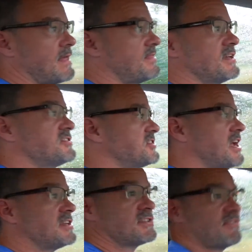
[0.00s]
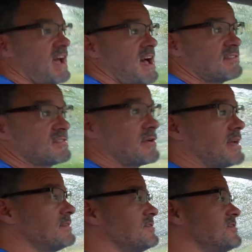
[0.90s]
things change fast,
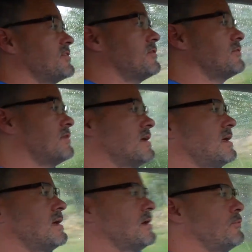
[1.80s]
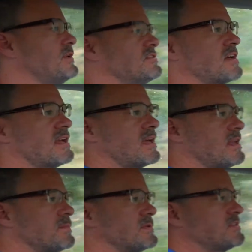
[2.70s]
right? So we just got to
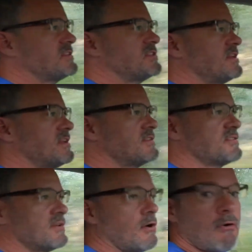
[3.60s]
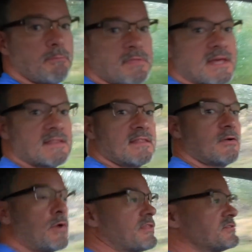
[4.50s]
get in position and hope that the
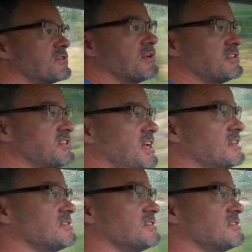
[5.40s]
weather's going to change.